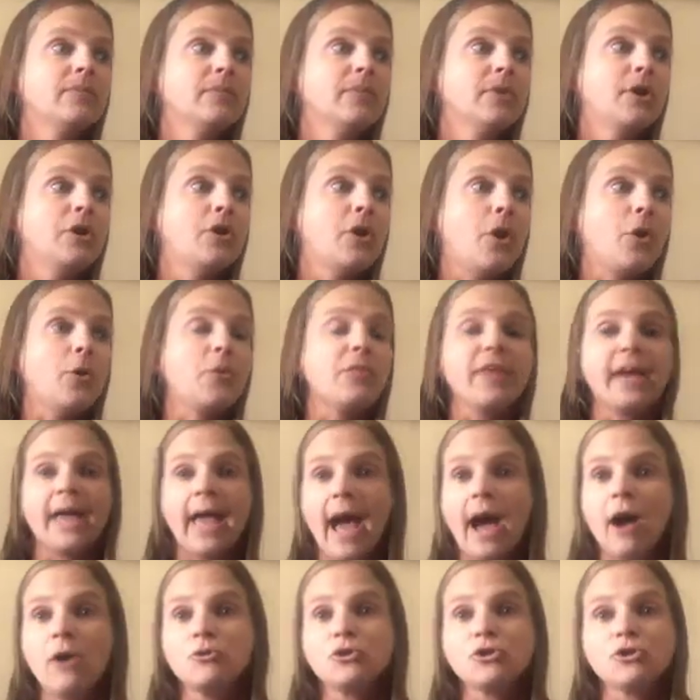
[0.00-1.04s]
the
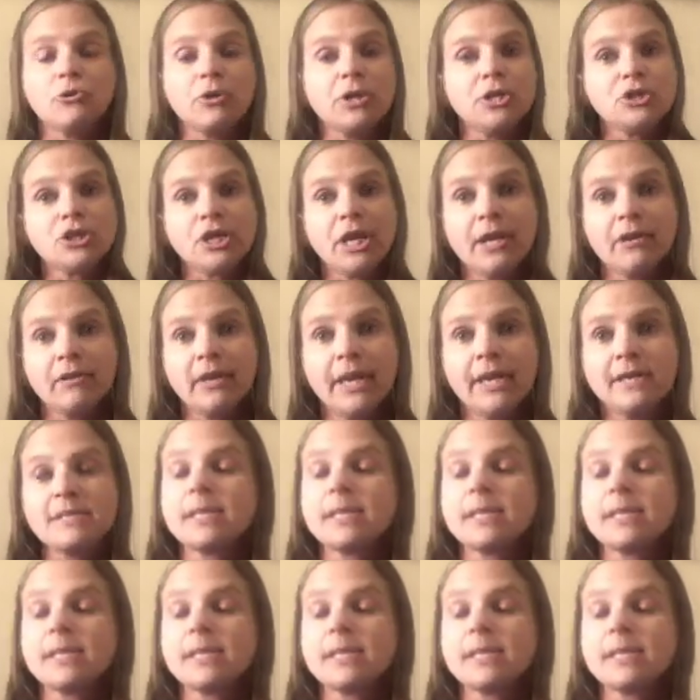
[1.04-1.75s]
couch or a chair leg,